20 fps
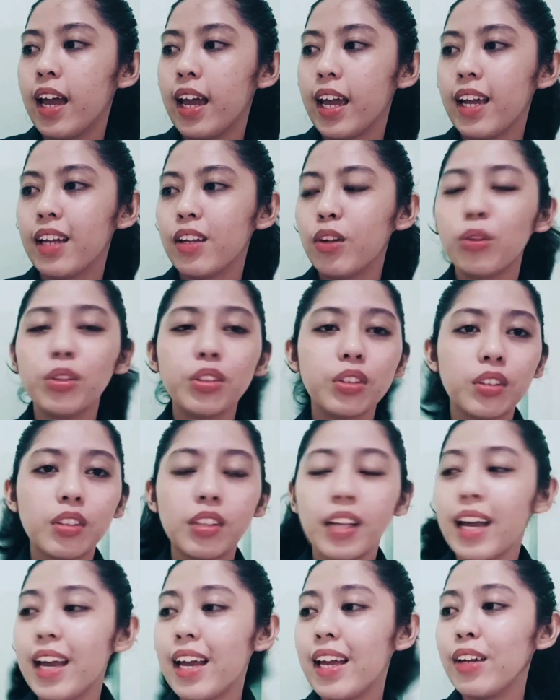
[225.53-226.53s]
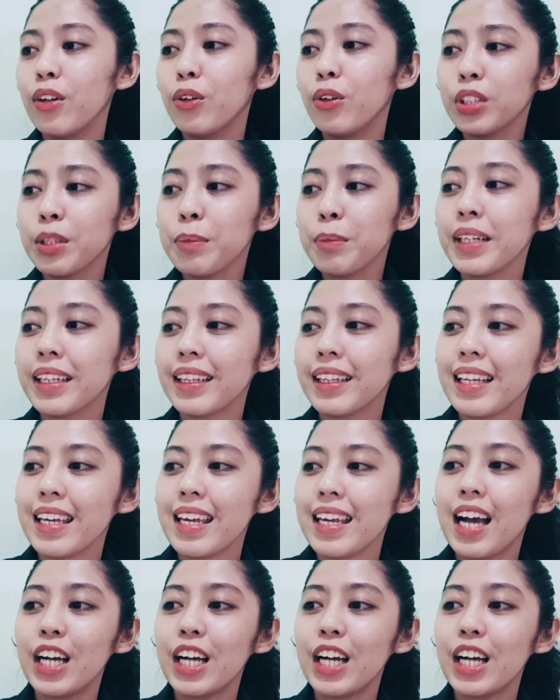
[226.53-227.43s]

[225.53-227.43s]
and ultimately